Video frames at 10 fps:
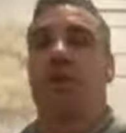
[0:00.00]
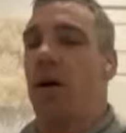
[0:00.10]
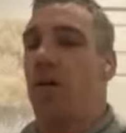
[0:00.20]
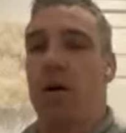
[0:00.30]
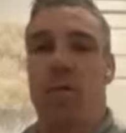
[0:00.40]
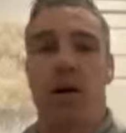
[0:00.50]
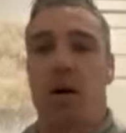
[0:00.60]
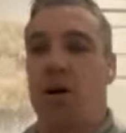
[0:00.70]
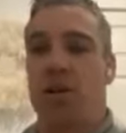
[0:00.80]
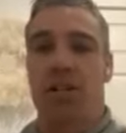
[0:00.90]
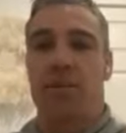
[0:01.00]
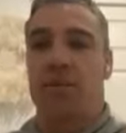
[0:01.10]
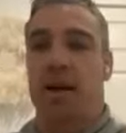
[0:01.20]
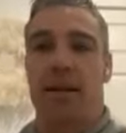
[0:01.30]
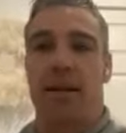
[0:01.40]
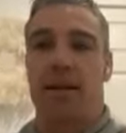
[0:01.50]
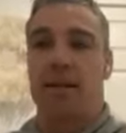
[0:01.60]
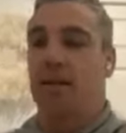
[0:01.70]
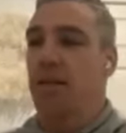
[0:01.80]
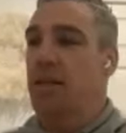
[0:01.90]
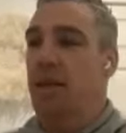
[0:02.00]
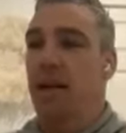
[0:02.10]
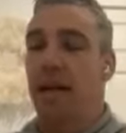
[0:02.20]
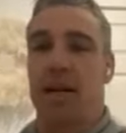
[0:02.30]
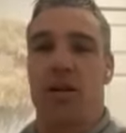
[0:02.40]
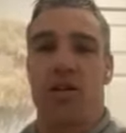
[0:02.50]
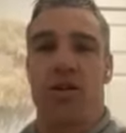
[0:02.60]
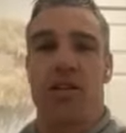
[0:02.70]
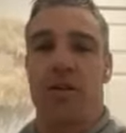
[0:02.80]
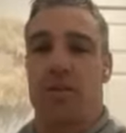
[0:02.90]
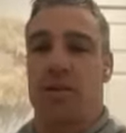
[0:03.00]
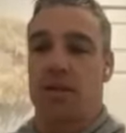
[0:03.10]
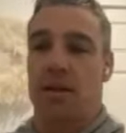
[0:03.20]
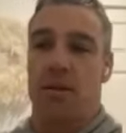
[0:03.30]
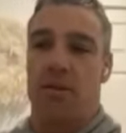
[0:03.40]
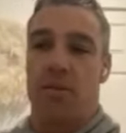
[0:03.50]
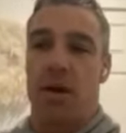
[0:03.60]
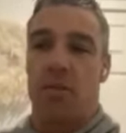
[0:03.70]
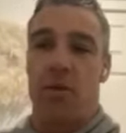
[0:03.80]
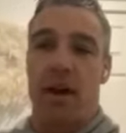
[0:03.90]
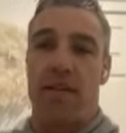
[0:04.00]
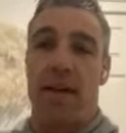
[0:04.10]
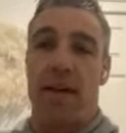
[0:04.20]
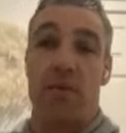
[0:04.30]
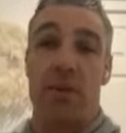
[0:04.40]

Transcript: I'm hot chips, man. As long as there are any hot chips, I'm all over that.